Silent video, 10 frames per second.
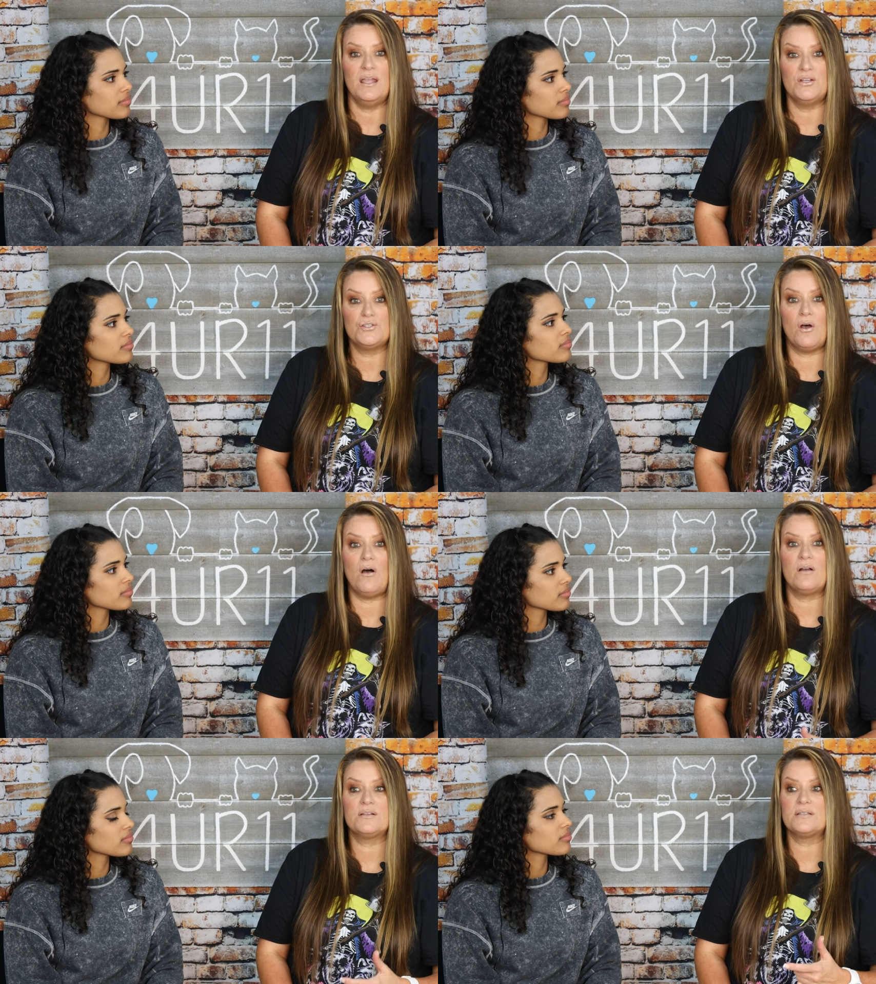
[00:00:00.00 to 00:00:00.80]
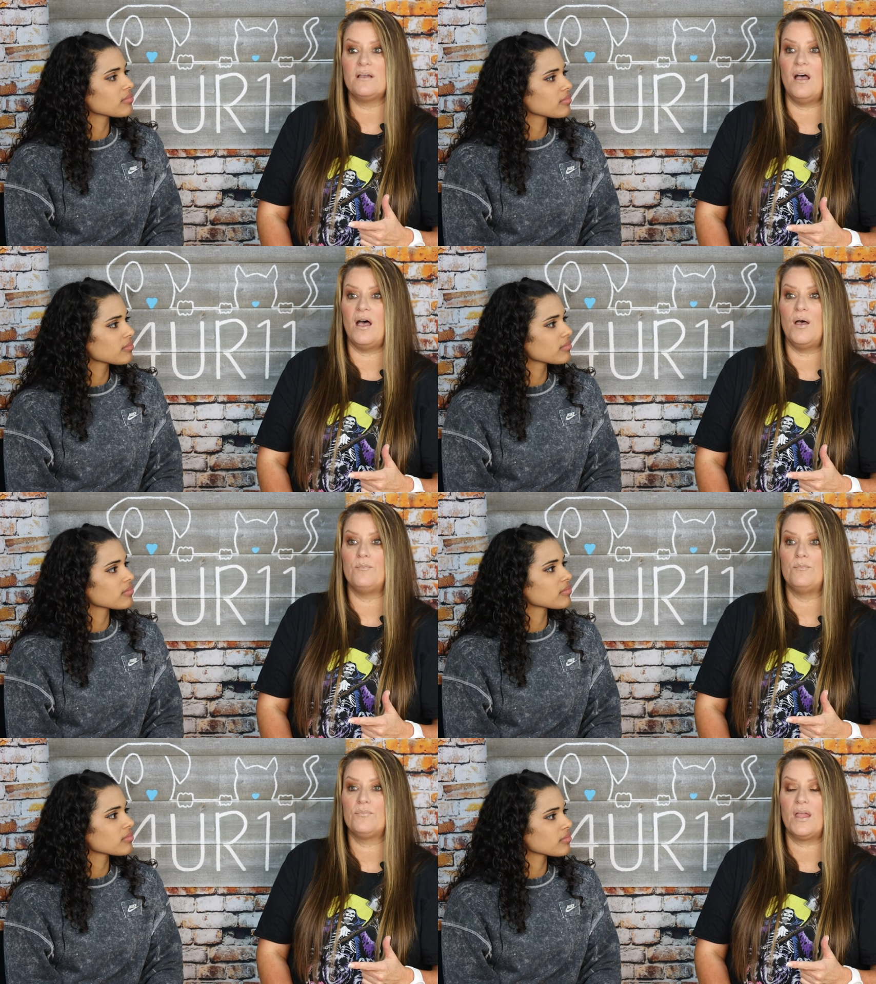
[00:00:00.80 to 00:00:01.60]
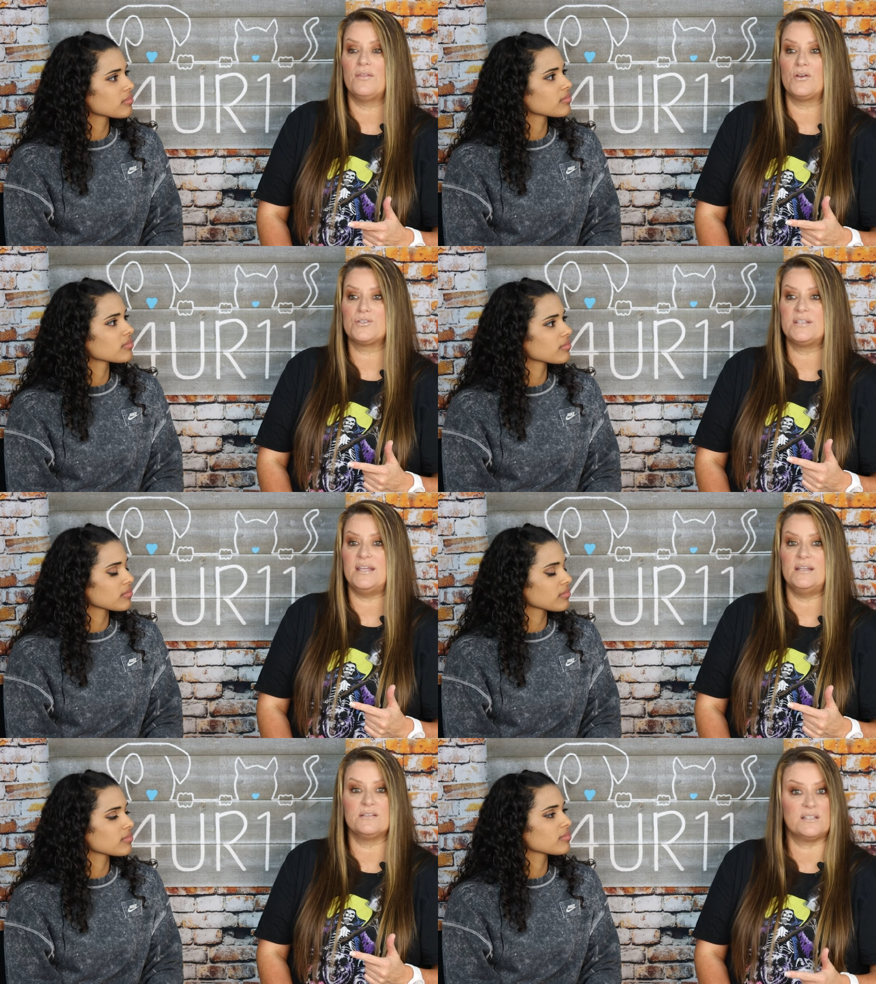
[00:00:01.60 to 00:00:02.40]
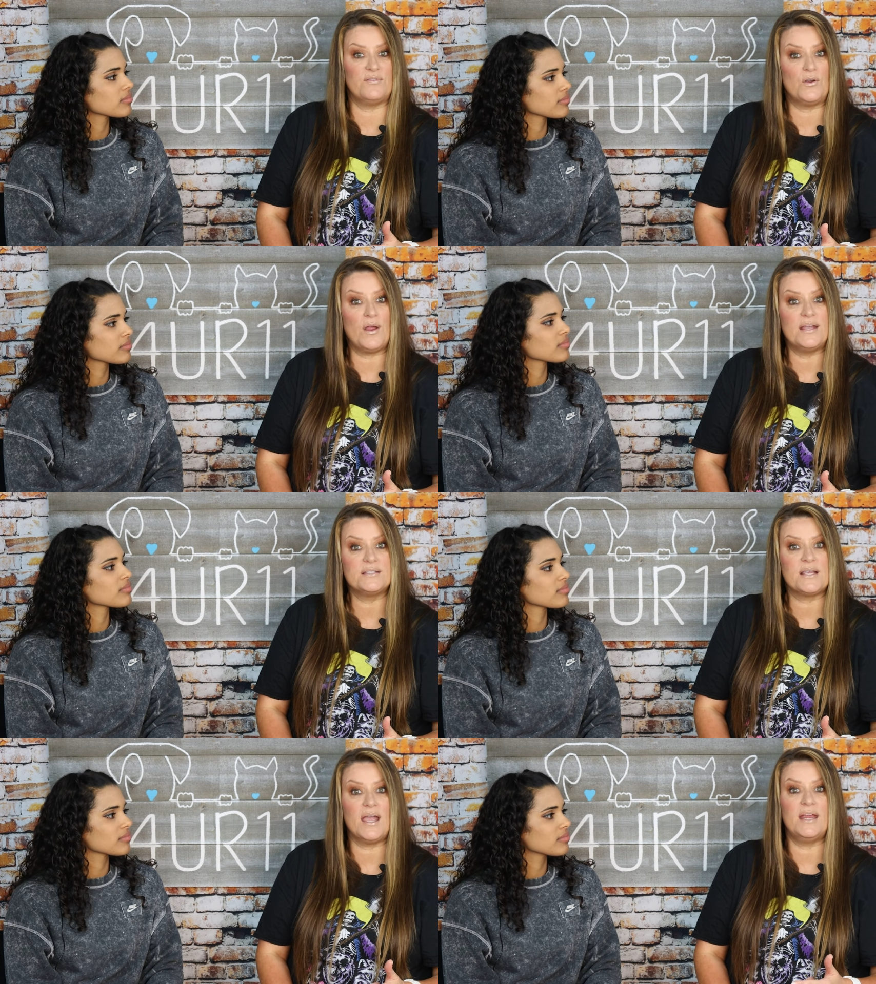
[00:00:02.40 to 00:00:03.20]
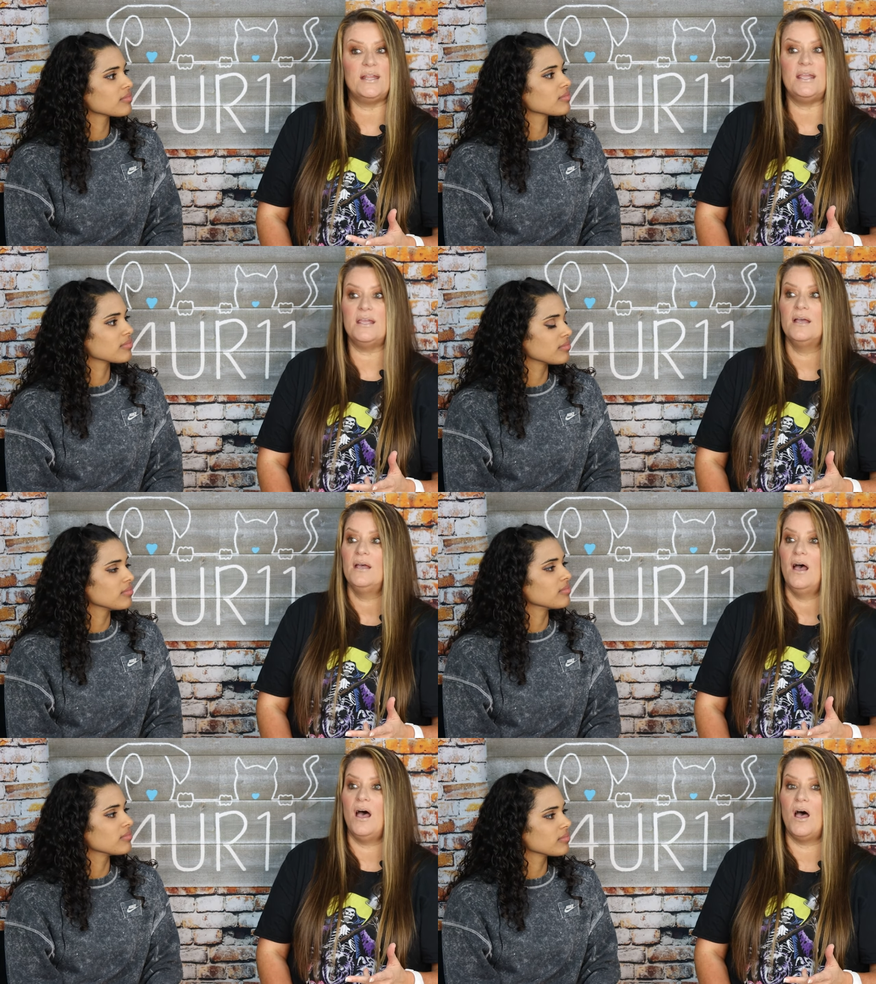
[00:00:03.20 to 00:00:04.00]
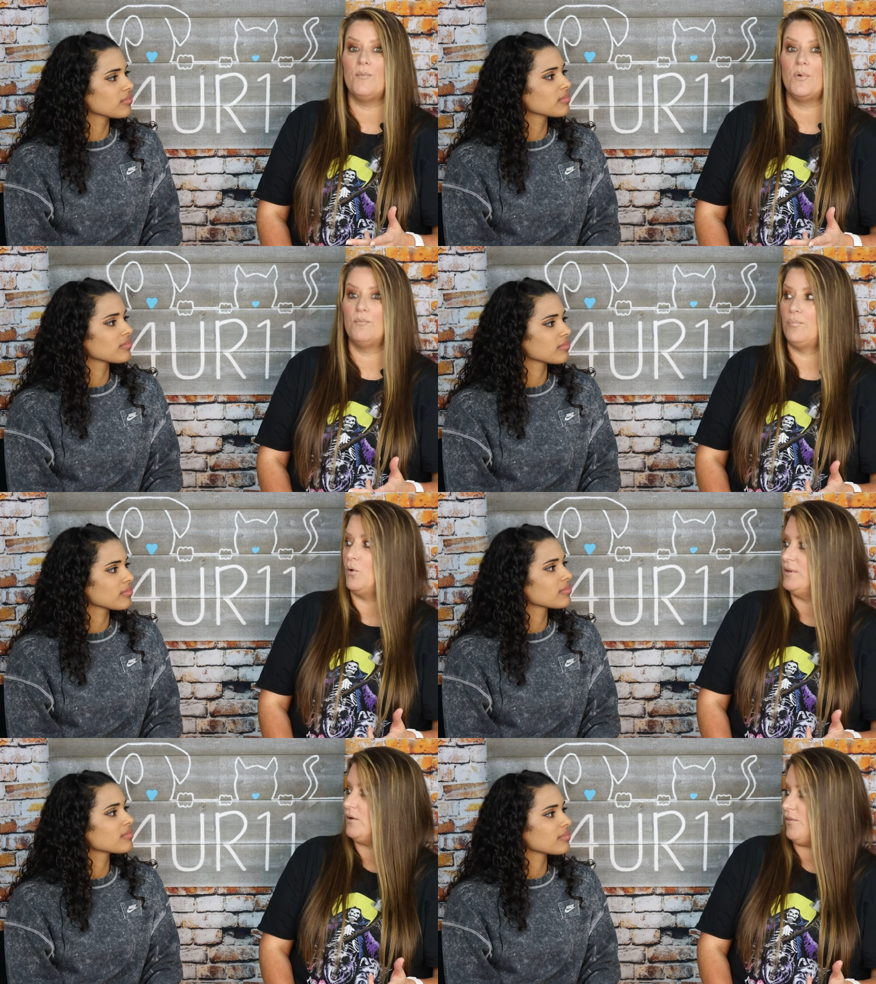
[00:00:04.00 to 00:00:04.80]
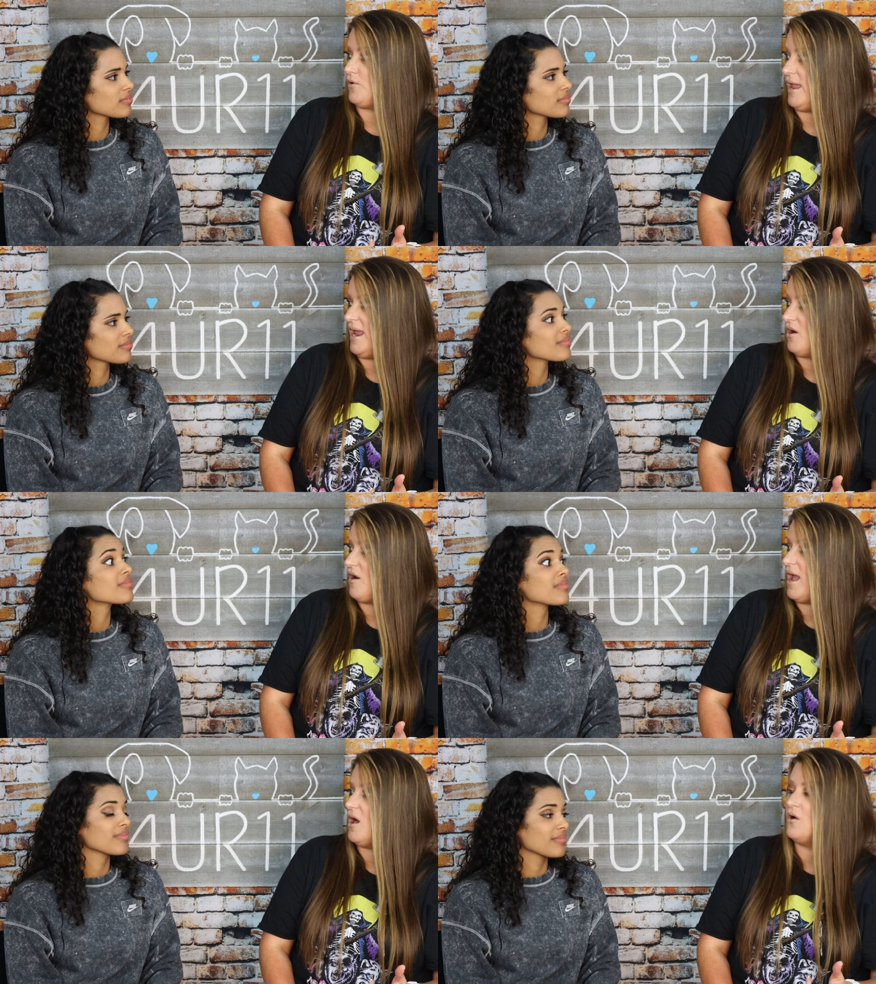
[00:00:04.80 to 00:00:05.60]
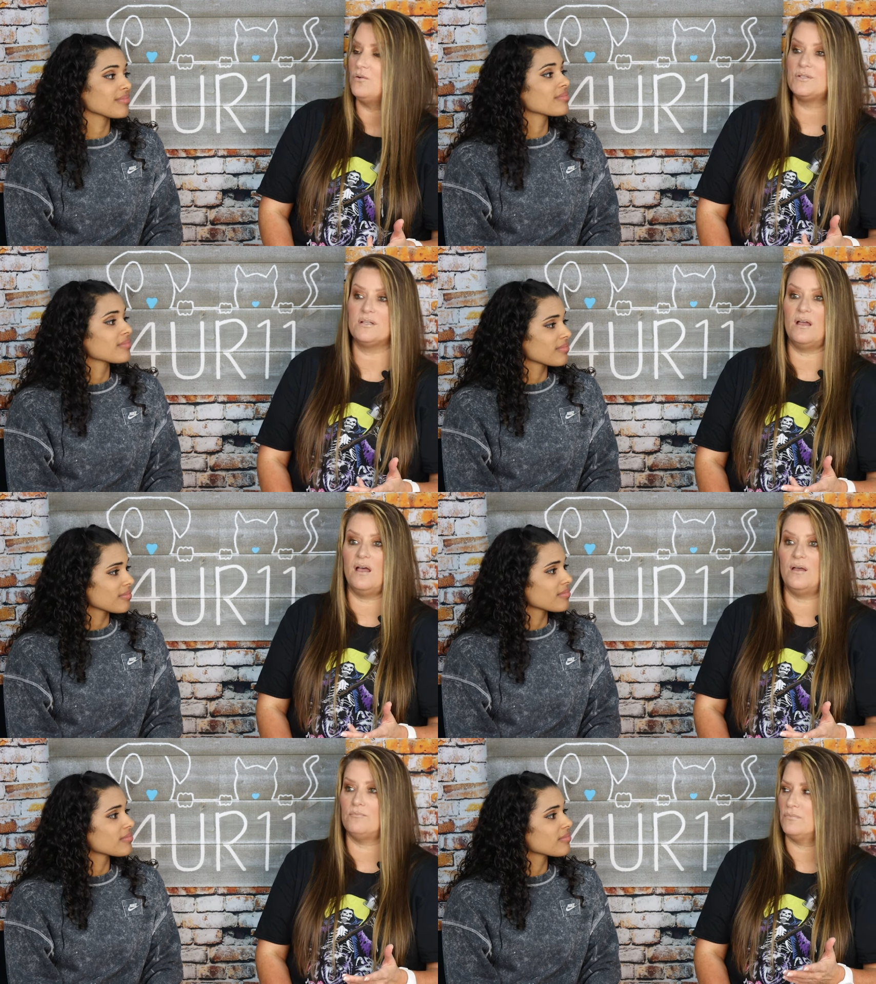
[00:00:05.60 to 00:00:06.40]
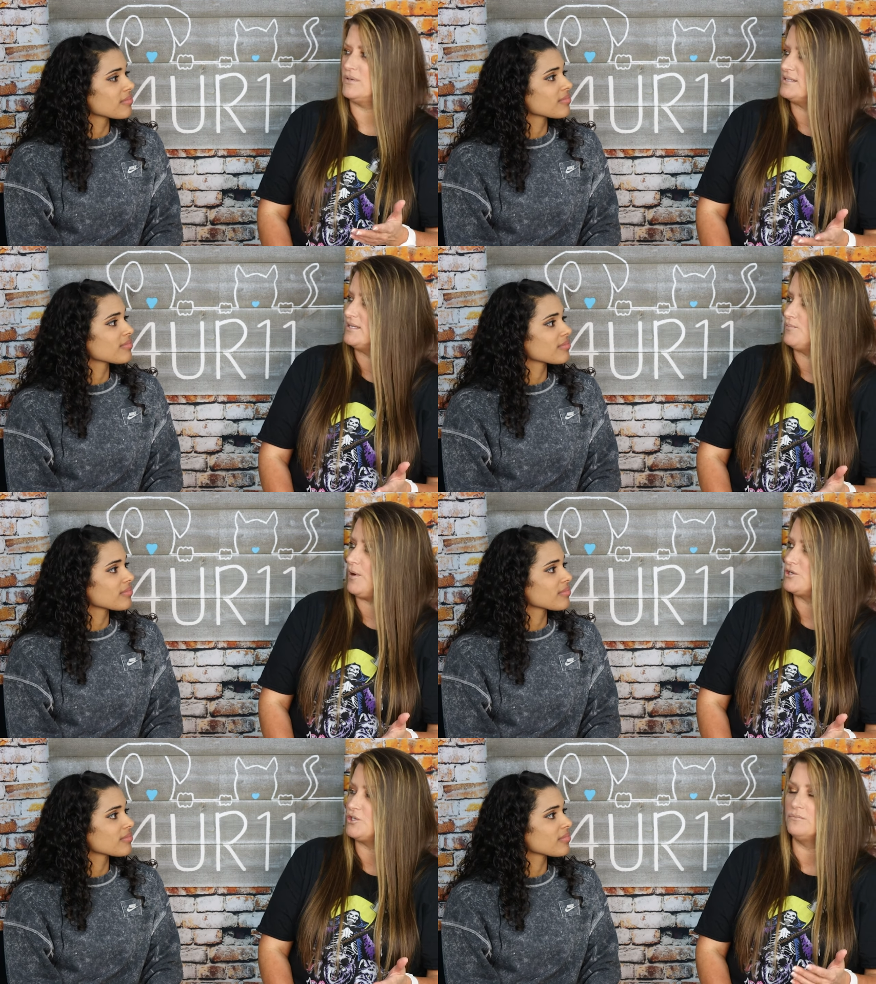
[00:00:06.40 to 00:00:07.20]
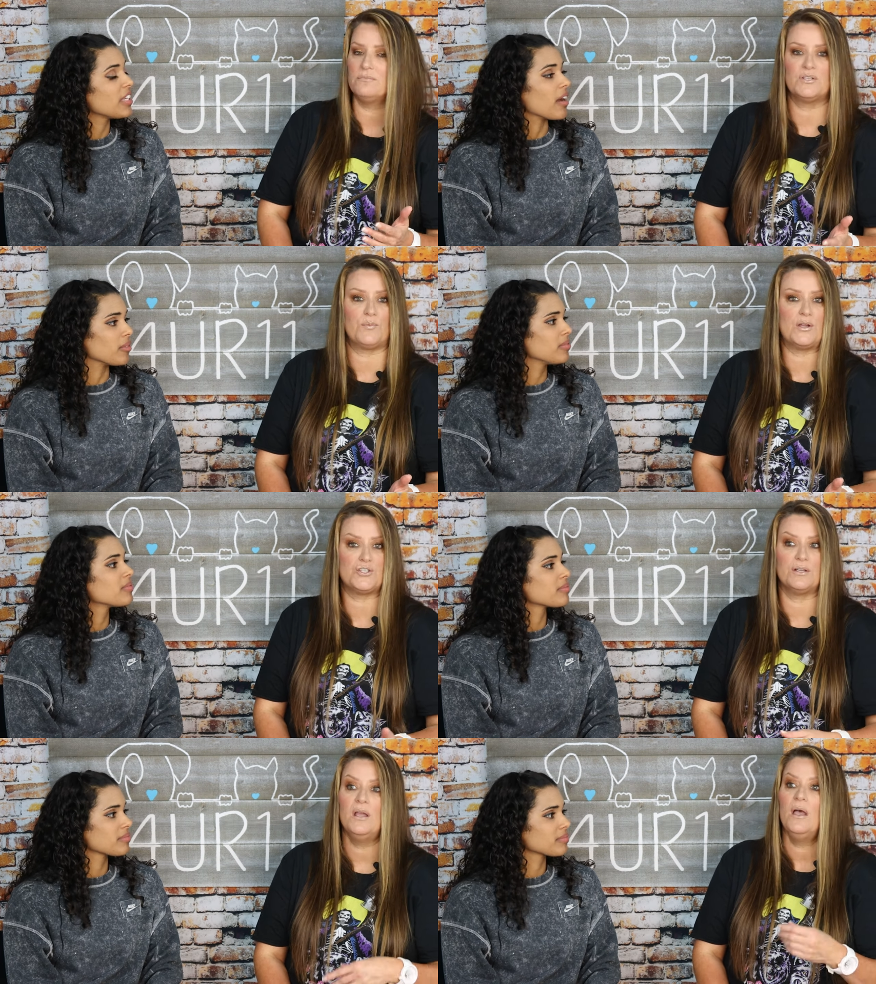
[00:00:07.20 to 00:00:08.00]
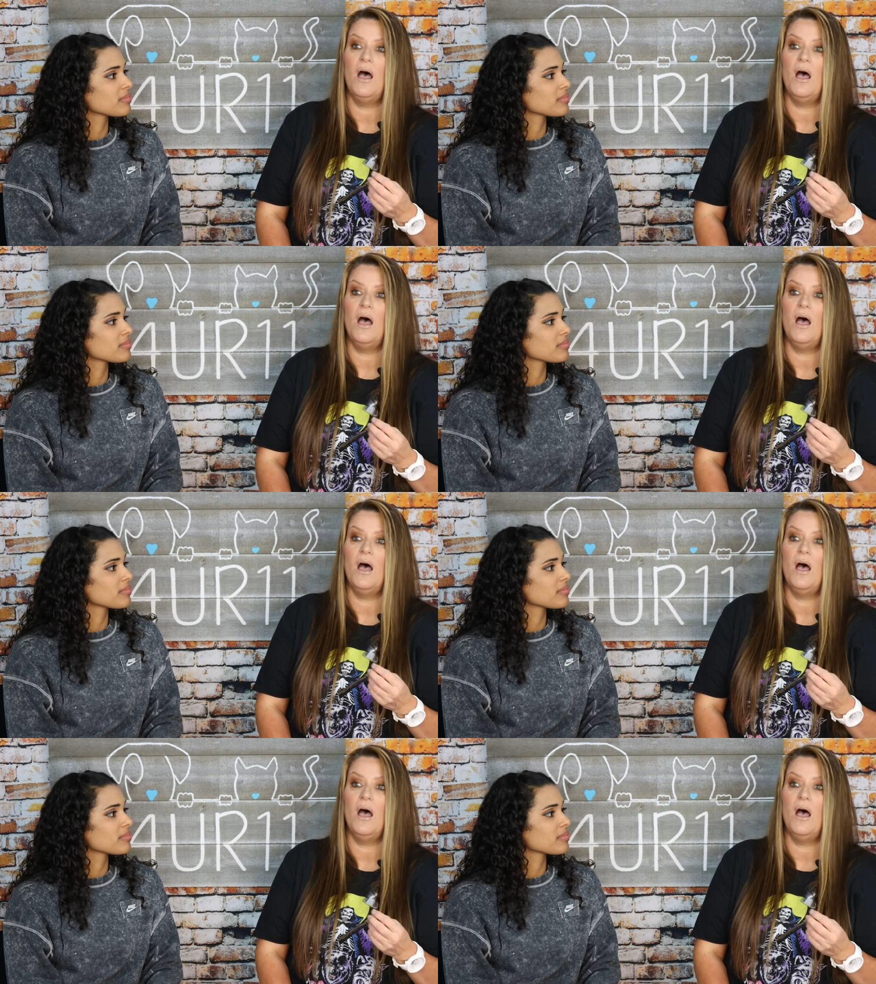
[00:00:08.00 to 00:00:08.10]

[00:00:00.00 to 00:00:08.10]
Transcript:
Speaker 1: in dogs. Um, they're seeing severe anxiety, mm-hmm. um, pulling all their hair out. Um, I say depression? Yeah. Depression.